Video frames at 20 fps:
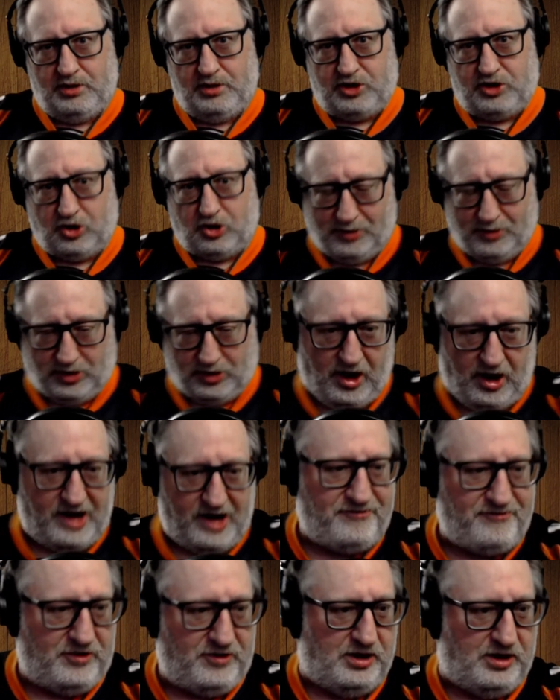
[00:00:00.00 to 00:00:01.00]
Human
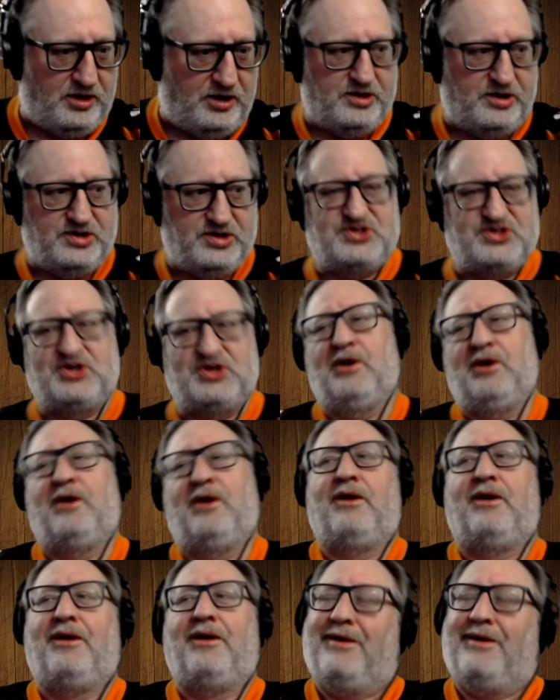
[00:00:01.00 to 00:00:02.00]
life is
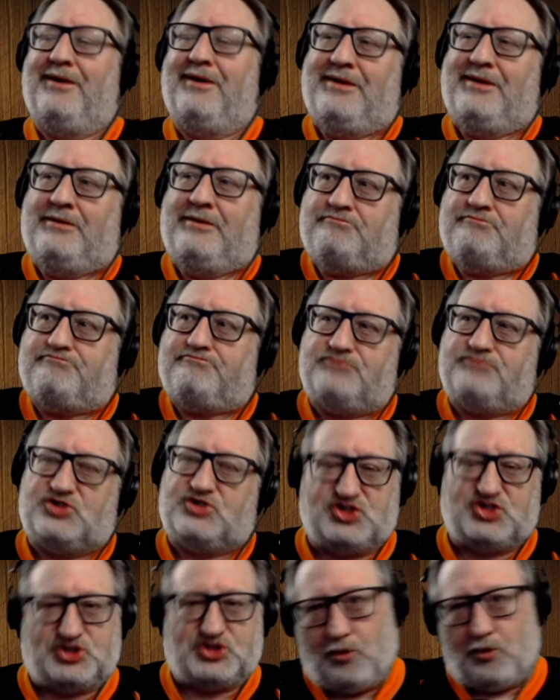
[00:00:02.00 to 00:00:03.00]

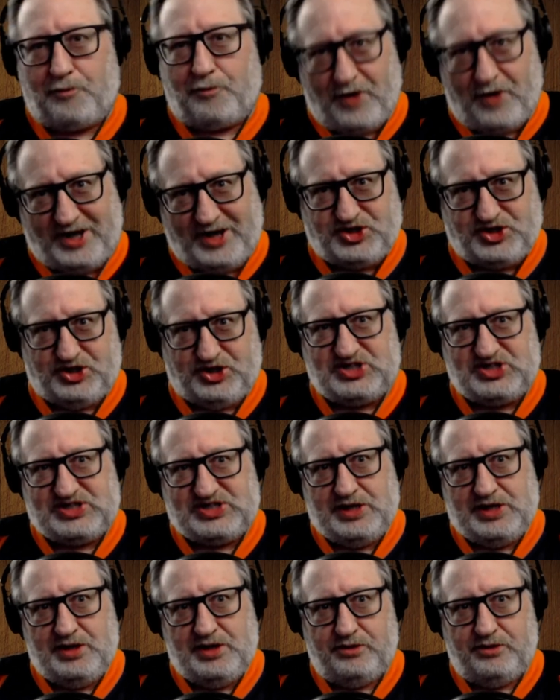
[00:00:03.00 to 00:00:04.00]
so
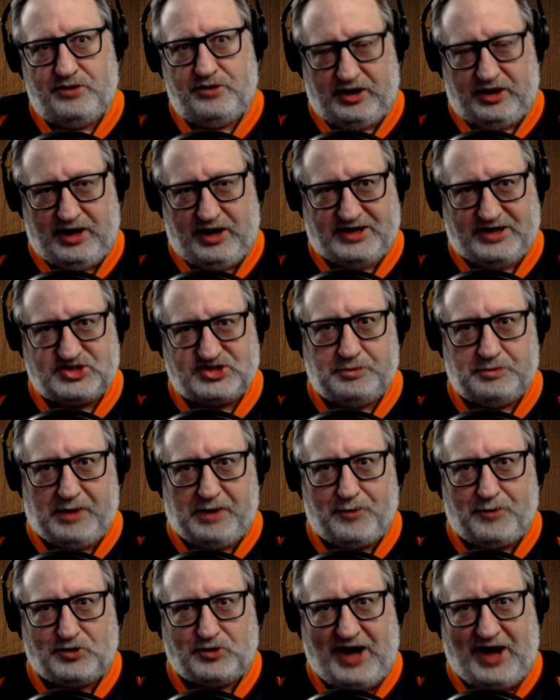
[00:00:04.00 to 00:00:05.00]
precious that it has to be
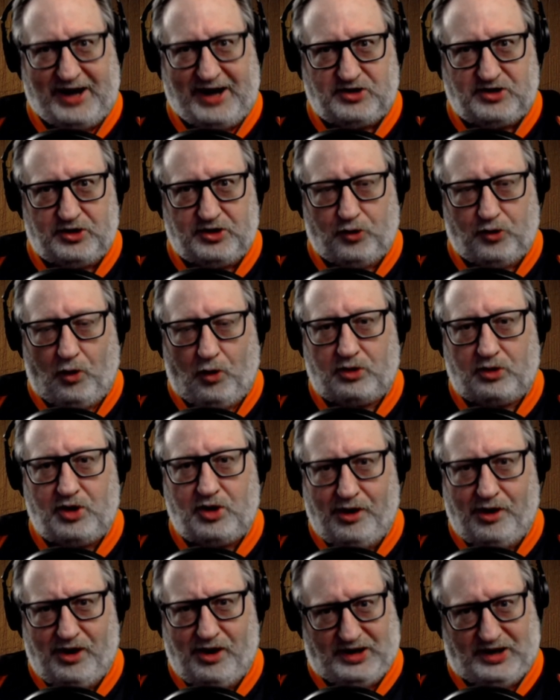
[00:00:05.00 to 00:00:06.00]
protected at all
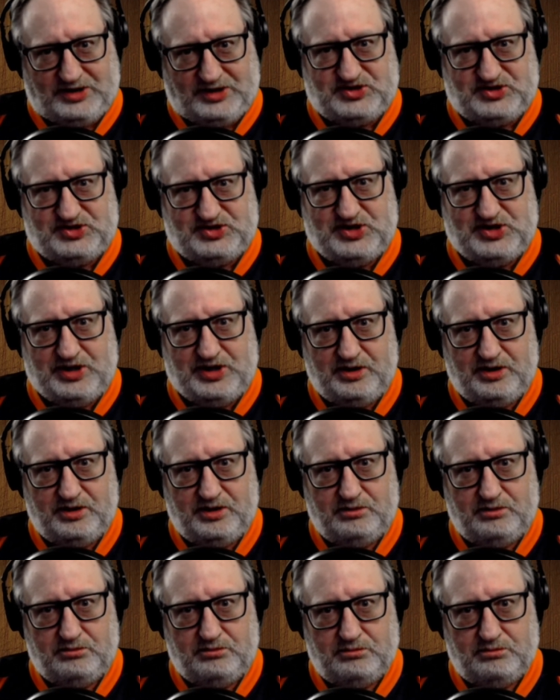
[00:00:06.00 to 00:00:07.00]
costs.
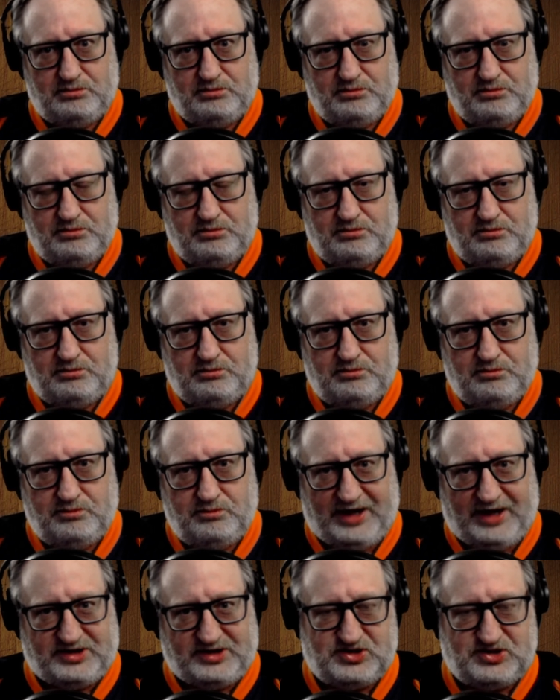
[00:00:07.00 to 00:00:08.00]

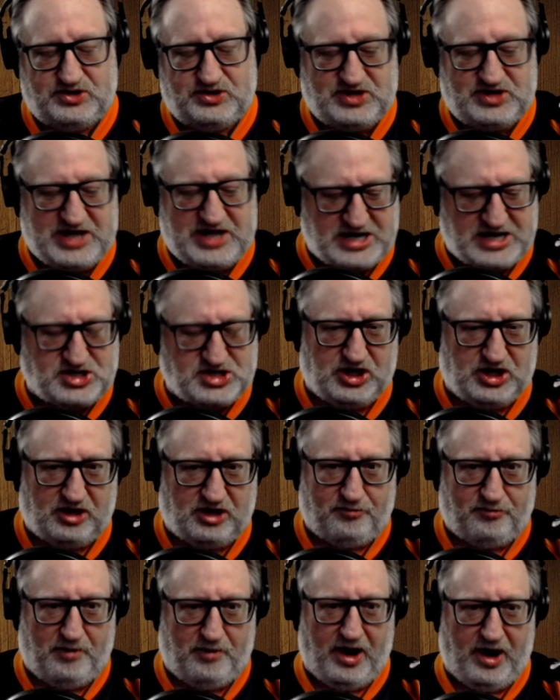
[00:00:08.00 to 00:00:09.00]
That's the teaching
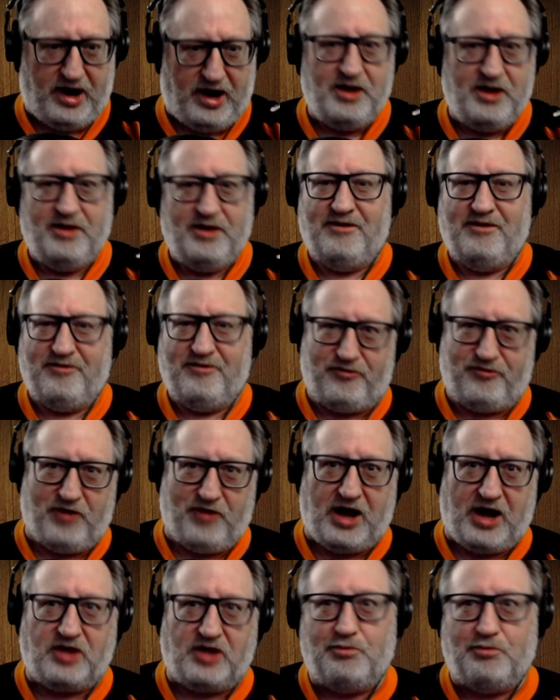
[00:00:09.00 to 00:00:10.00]
of my
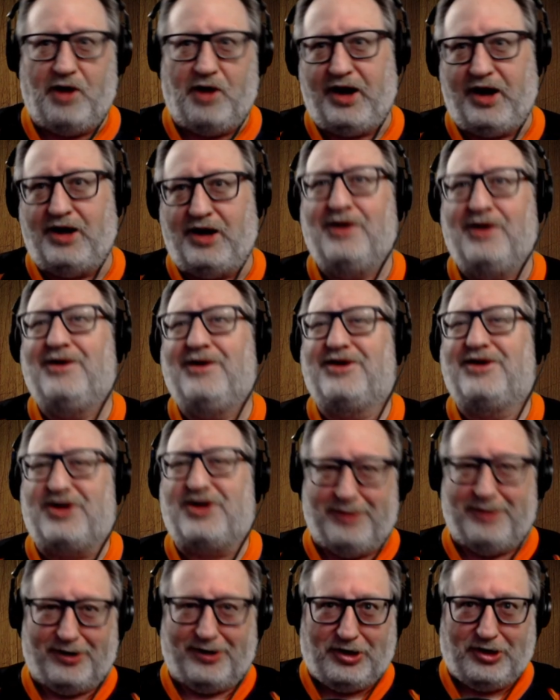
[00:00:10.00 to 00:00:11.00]
faith, my
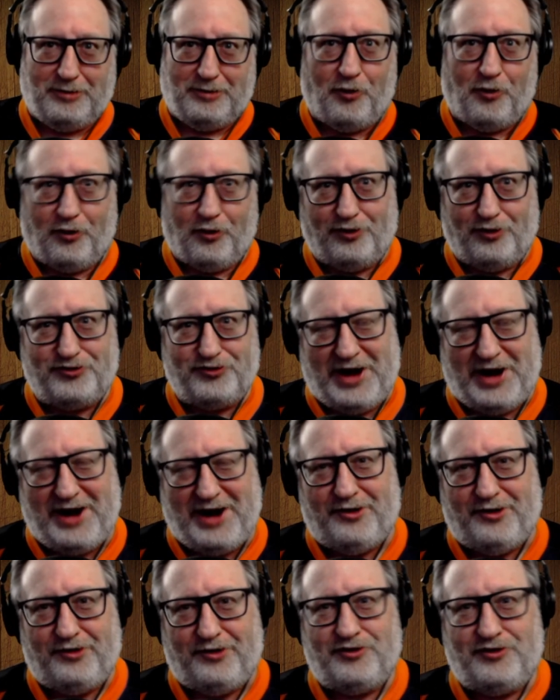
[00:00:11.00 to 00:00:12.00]
community moral
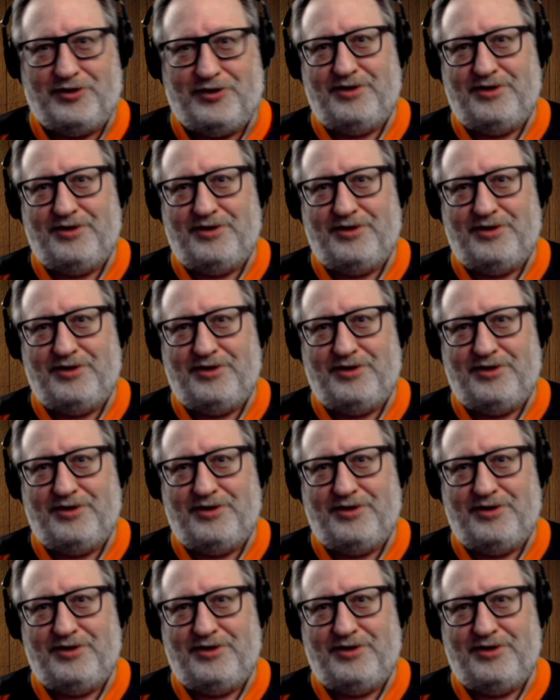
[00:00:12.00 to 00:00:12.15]
standards.